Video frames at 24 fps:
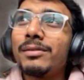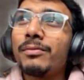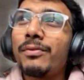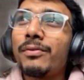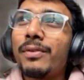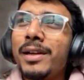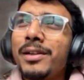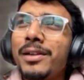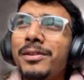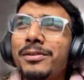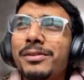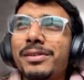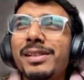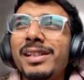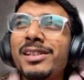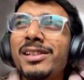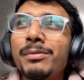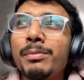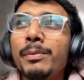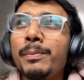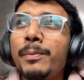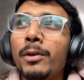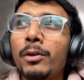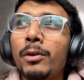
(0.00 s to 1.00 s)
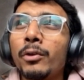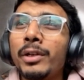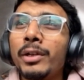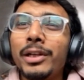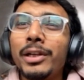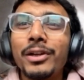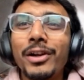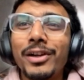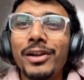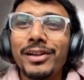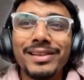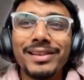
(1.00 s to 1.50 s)
five to six people
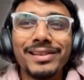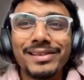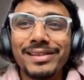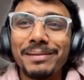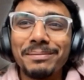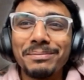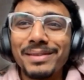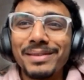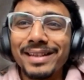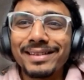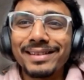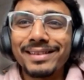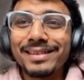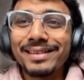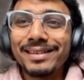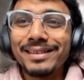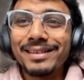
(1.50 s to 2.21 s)
only got this subject,